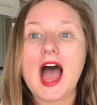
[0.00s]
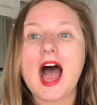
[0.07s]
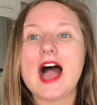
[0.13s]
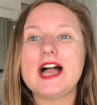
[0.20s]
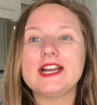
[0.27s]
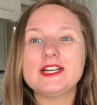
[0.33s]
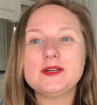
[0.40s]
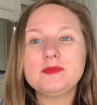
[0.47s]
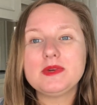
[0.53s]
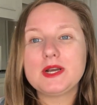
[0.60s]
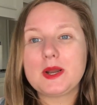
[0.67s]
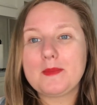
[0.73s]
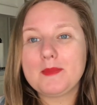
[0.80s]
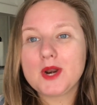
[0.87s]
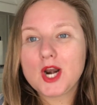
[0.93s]
Item
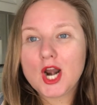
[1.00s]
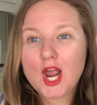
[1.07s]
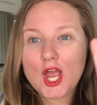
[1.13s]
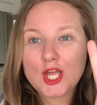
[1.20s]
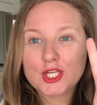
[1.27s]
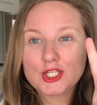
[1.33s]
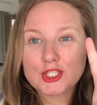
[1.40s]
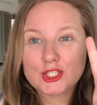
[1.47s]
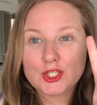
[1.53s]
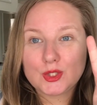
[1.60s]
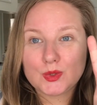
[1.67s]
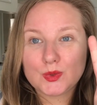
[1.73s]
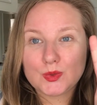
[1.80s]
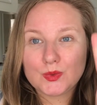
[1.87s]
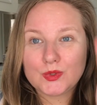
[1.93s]
number
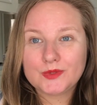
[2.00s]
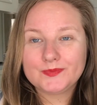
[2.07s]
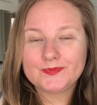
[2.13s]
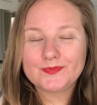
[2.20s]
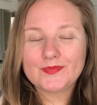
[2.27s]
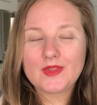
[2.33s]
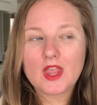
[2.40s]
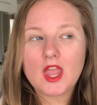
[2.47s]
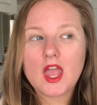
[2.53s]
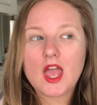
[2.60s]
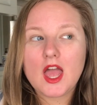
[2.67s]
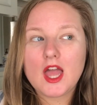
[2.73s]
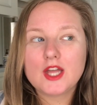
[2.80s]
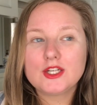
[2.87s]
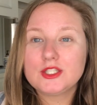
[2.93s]
2,
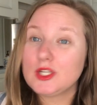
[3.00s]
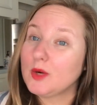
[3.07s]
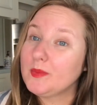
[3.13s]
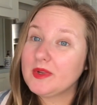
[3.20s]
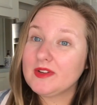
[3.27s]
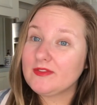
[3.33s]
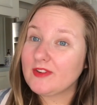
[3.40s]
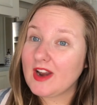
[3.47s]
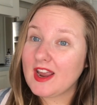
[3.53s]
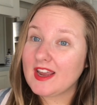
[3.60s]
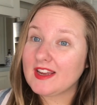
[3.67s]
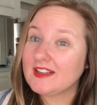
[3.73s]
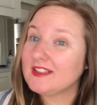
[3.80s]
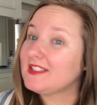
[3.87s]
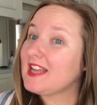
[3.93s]
don't be
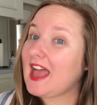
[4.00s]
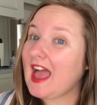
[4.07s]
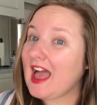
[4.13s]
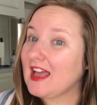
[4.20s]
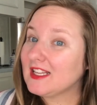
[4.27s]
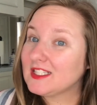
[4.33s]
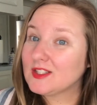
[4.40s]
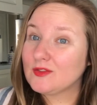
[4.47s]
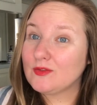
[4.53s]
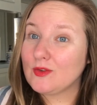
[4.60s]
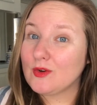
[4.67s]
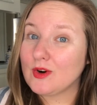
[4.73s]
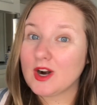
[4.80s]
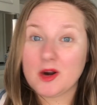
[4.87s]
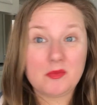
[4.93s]
afraid to ask
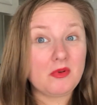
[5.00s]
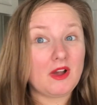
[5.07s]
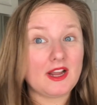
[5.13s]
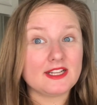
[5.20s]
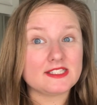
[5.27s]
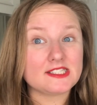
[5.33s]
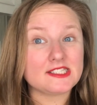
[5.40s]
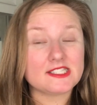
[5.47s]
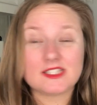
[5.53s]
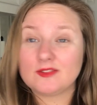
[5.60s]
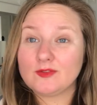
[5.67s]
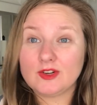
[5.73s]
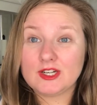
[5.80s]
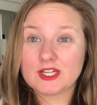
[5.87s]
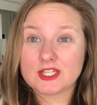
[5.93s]
for appliances and
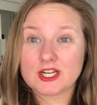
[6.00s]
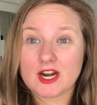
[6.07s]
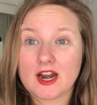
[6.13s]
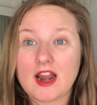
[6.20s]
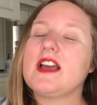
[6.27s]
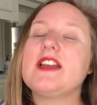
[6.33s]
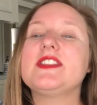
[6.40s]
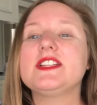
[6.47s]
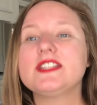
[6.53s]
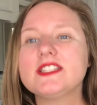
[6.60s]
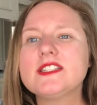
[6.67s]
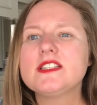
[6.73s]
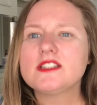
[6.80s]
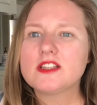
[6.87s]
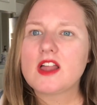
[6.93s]
furniture. I think this
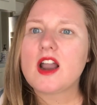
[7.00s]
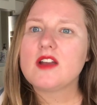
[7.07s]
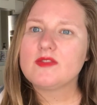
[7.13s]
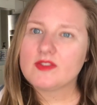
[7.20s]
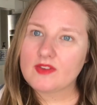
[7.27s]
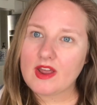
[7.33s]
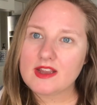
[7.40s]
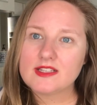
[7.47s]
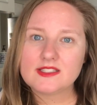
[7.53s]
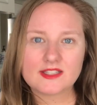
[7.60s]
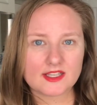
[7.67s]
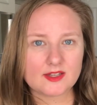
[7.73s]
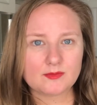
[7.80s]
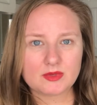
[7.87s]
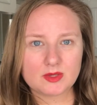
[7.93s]
is a lot of advice
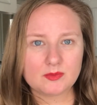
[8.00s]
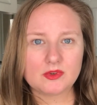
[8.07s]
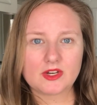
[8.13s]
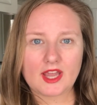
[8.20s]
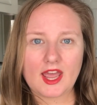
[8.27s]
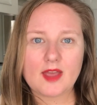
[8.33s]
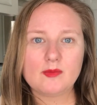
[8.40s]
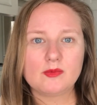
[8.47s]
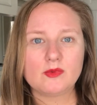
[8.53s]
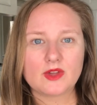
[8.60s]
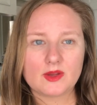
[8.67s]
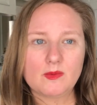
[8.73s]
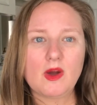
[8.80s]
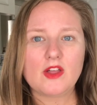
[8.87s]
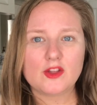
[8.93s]
that people get
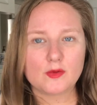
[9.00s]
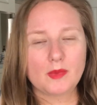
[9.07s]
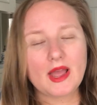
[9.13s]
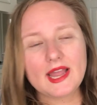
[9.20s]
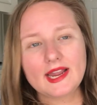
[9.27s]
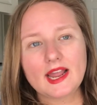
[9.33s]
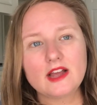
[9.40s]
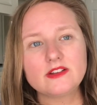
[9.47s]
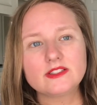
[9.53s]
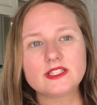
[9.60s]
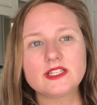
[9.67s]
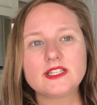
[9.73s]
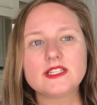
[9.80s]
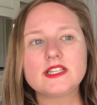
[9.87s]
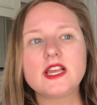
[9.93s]
while they're buying
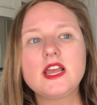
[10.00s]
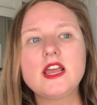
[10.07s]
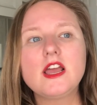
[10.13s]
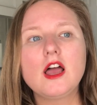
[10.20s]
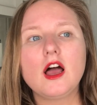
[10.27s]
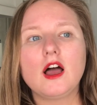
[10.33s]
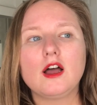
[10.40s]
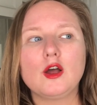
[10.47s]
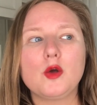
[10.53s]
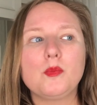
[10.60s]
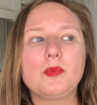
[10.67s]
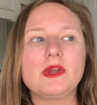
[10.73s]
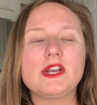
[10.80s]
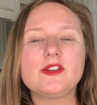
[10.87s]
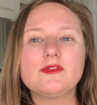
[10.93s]
houses,
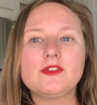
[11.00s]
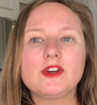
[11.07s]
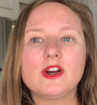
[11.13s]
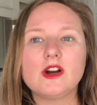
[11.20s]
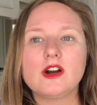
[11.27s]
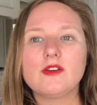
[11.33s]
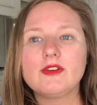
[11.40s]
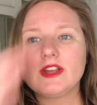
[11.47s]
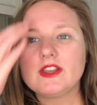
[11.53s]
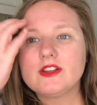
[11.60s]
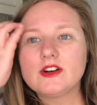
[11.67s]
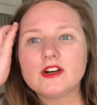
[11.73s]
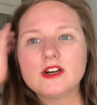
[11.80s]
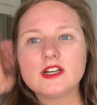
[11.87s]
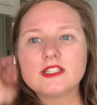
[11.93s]
but if your
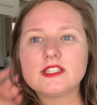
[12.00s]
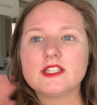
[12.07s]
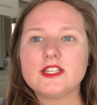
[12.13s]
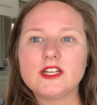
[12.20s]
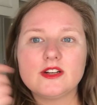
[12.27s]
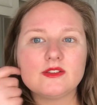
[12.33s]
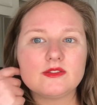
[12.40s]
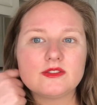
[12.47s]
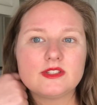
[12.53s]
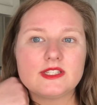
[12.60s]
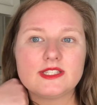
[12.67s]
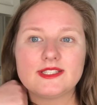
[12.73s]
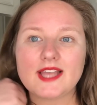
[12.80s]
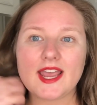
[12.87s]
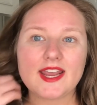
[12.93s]
realtor doesn't,
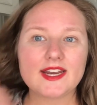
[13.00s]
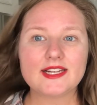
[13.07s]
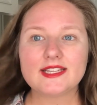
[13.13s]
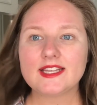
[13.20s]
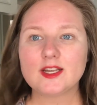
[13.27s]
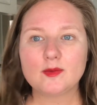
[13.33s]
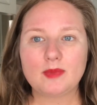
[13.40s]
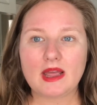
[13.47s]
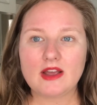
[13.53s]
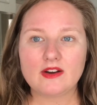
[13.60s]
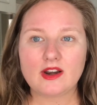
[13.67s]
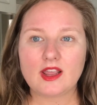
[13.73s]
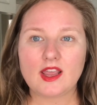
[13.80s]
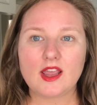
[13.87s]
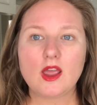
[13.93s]
say anything about
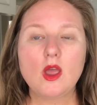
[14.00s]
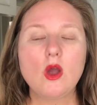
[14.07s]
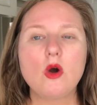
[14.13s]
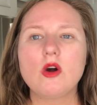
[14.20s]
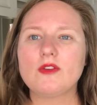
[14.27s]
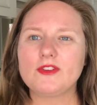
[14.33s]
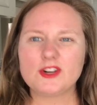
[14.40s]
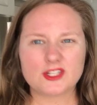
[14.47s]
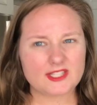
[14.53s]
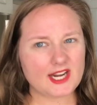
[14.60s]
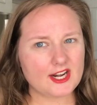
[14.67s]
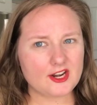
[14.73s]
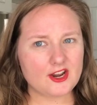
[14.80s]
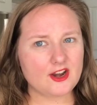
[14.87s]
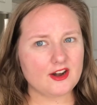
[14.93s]
it, or if you're just
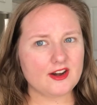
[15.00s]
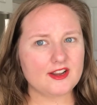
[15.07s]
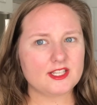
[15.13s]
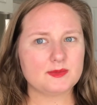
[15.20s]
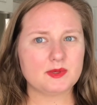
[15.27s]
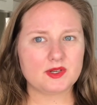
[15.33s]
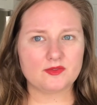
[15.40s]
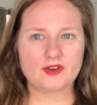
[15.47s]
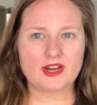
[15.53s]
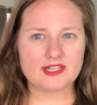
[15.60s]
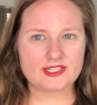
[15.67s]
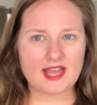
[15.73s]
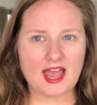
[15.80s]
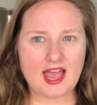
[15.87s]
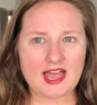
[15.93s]
kind of curious but afraid
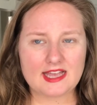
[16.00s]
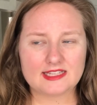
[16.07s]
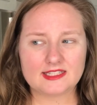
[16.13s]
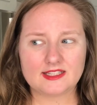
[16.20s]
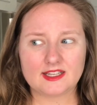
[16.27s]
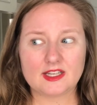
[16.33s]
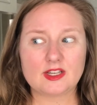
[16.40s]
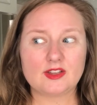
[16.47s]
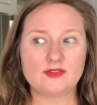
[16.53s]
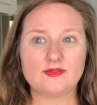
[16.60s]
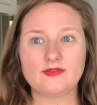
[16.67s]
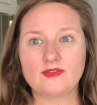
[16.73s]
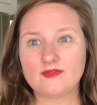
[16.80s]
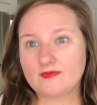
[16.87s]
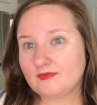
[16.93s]
to ask, like if
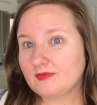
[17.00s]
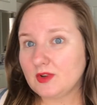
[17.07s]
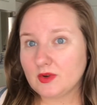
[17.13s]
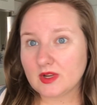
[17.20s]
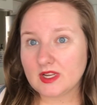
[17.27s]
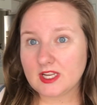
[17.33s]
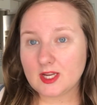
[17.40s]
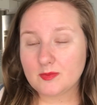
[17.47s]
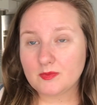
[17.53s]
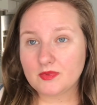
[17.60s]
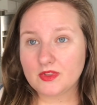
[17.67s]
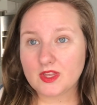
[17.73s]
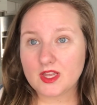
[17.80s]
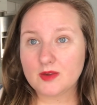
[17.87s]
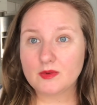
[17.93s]
you can keep
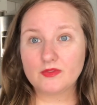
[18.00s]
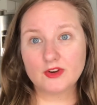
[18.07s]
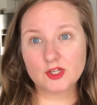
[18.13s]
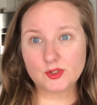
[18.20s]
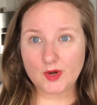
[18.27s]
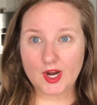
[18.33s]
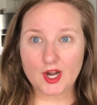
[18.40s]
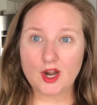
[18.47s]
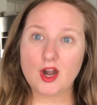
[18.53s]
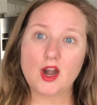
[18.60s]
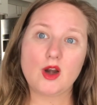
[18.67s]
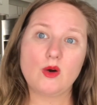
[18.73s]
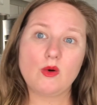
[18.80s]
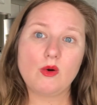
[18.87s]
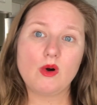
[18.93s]
the
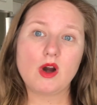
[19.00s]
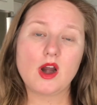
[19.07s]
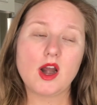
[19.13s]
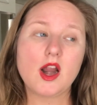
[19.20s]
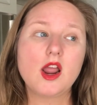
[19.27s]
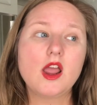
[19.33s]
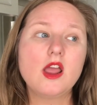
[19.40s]
refrigerator or